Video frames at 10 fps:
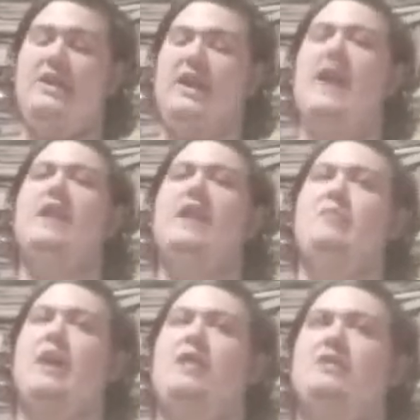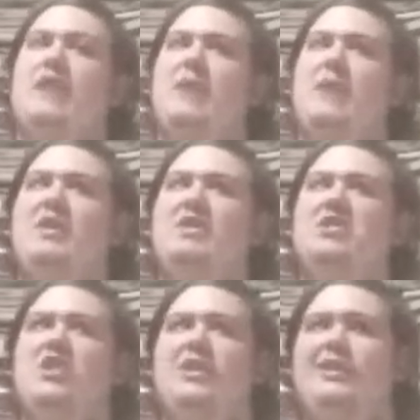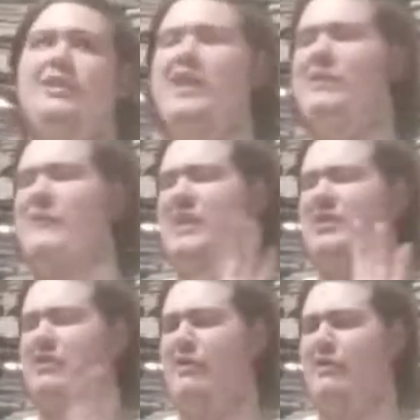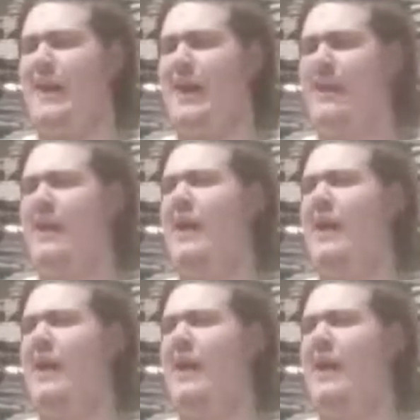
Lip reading: added battle damage and the light up feature and all that.